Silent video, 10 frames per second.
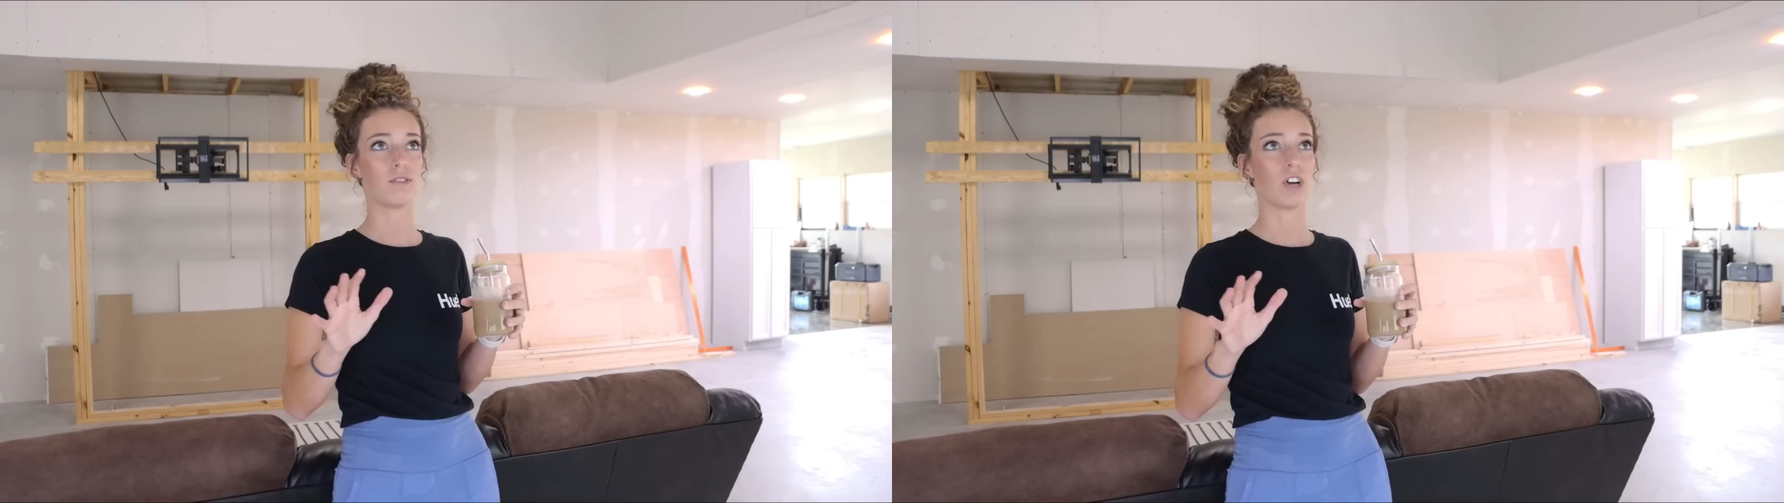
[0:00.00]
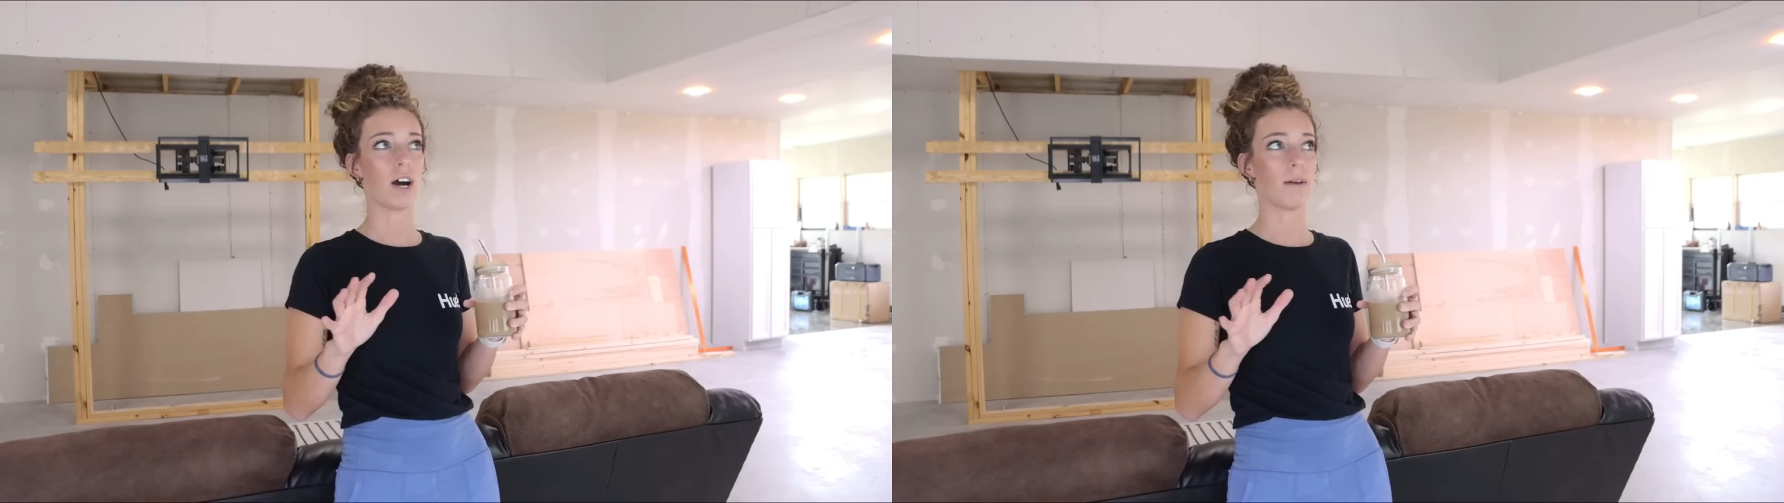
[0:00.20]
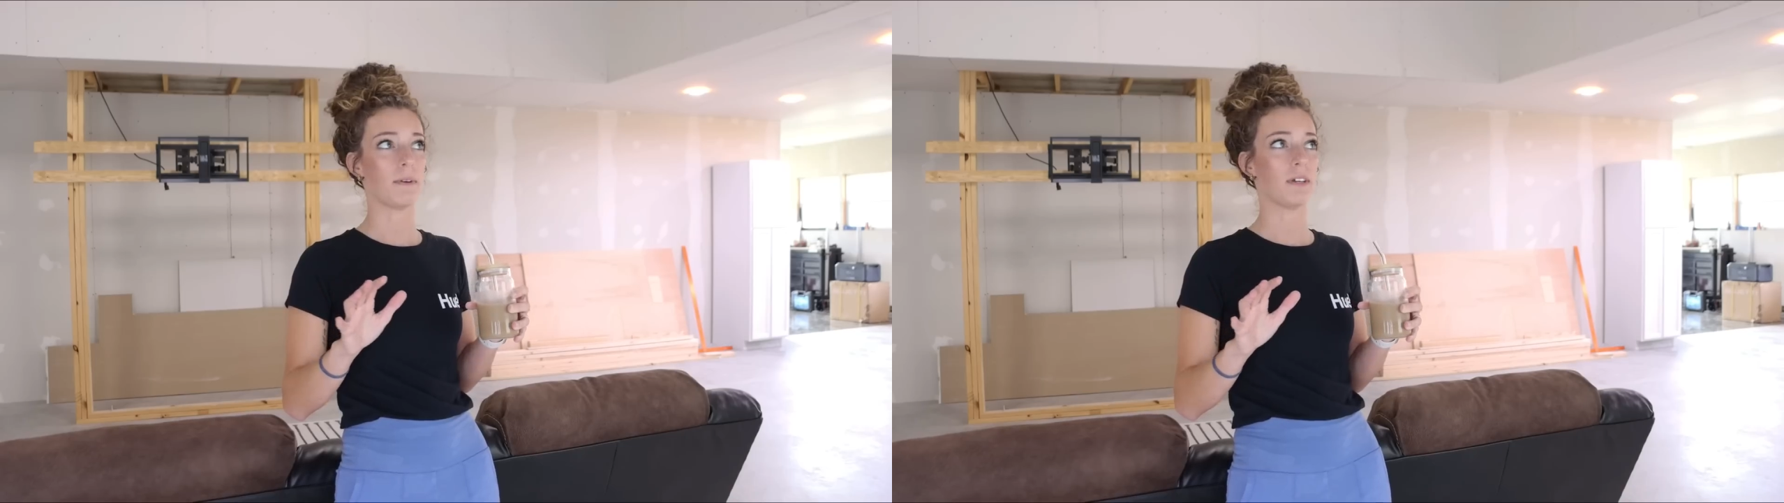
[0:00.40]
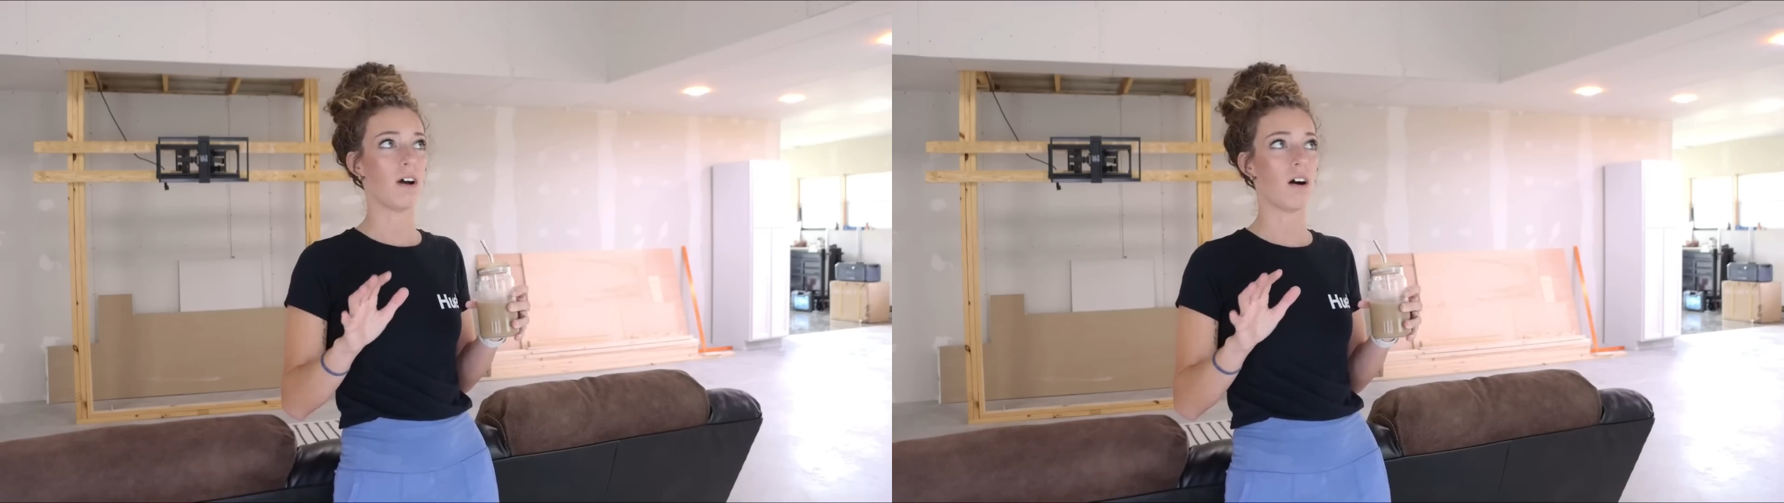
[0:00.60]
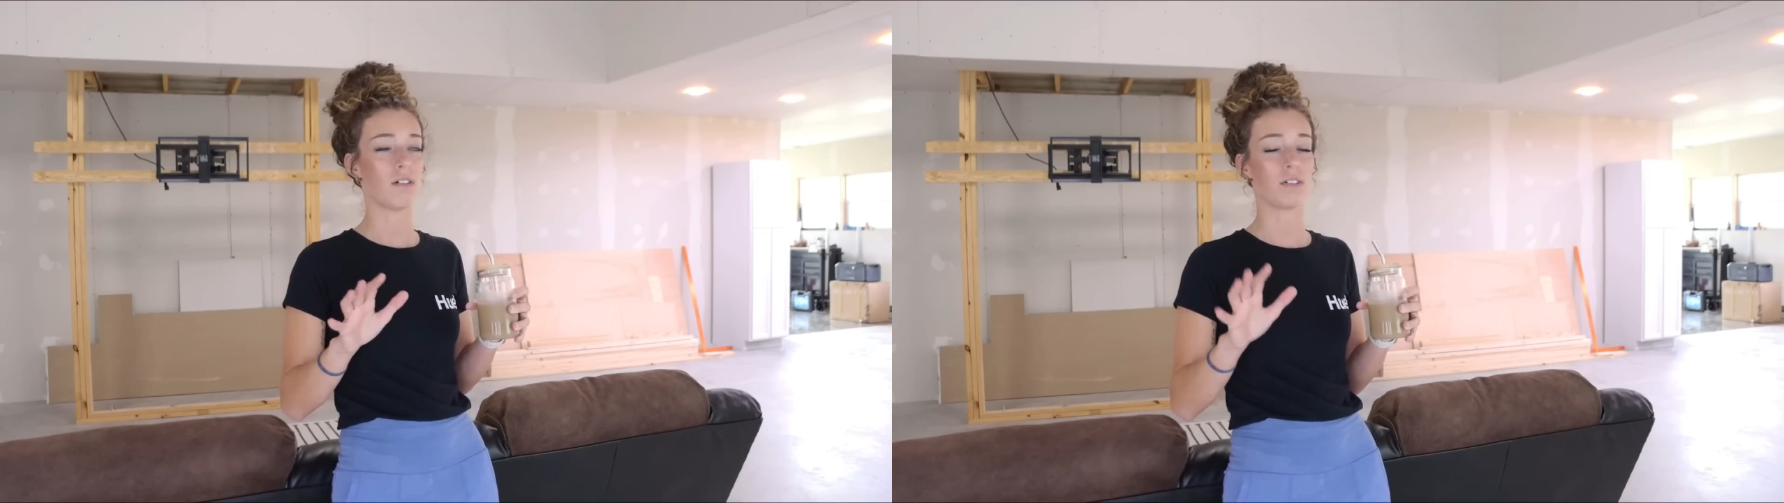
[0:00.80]

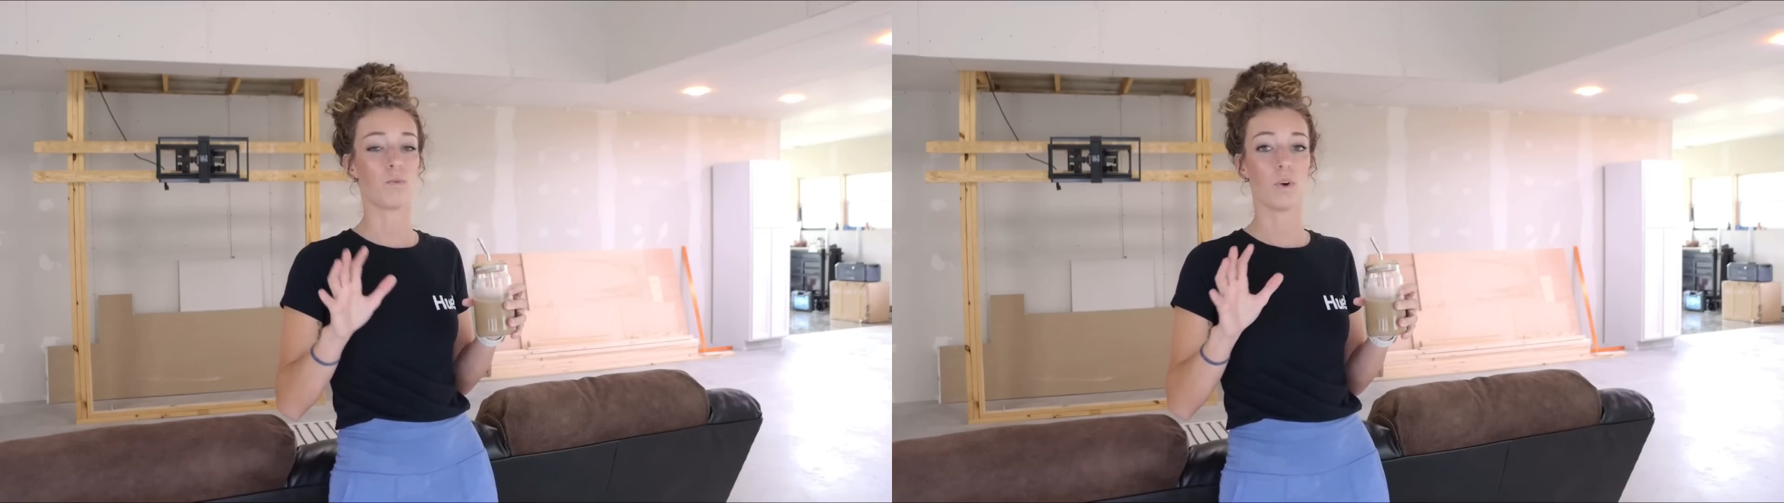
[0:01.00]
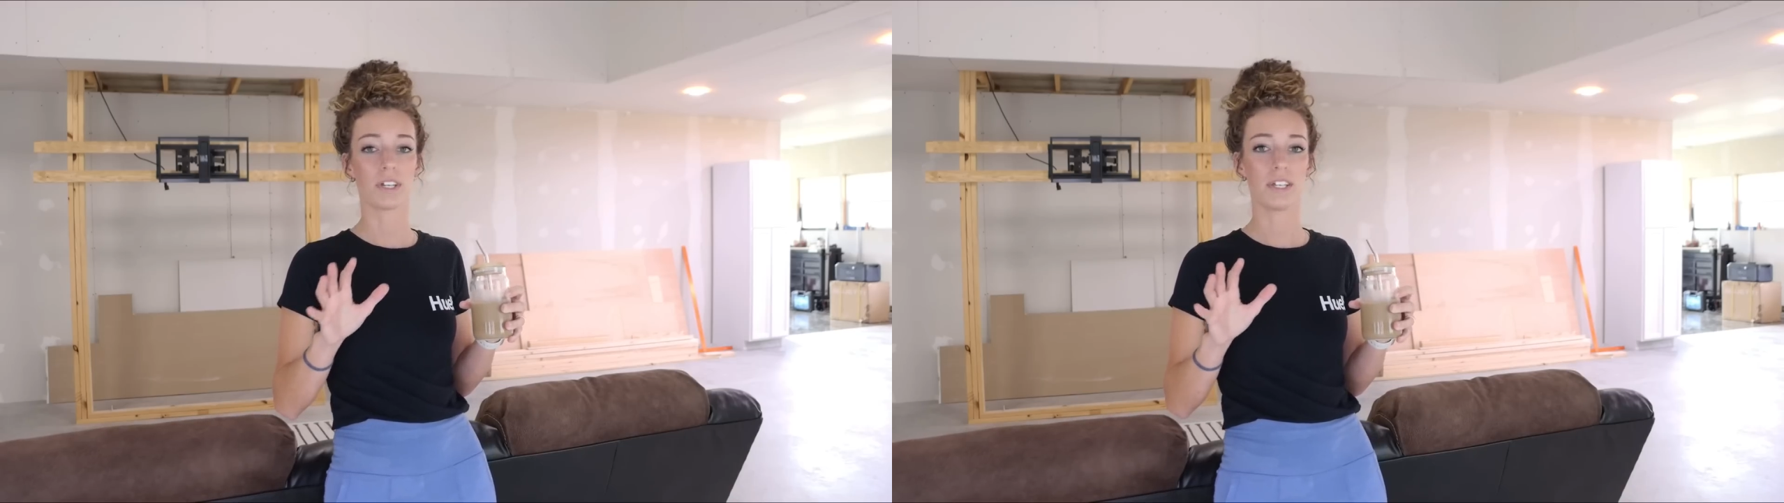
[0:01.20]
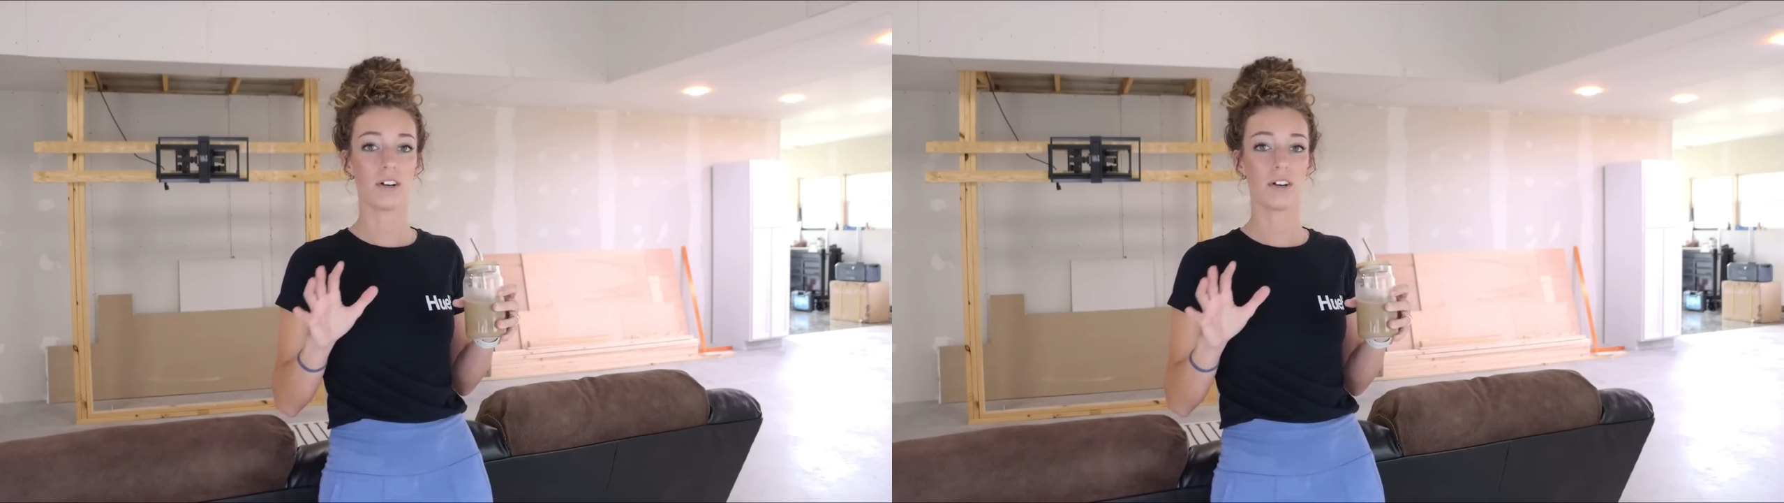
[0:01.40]
job on working